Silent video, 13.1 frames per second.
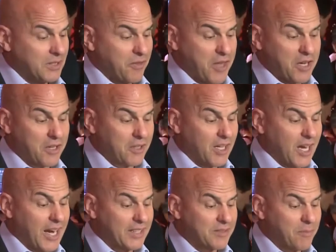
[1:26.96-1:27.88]
thin and
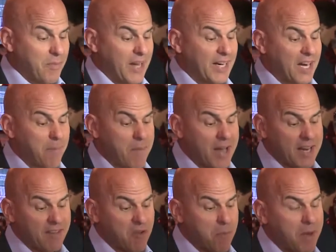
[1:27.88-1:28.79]
light, made out
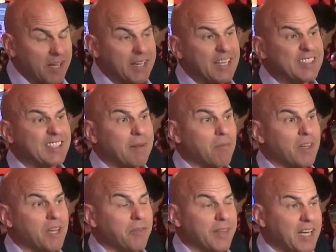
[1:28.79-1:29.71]
of a
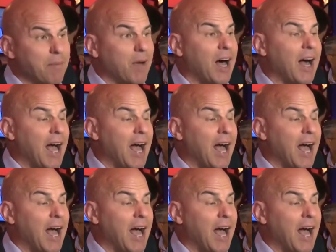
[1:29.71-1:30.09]
magnesium lithium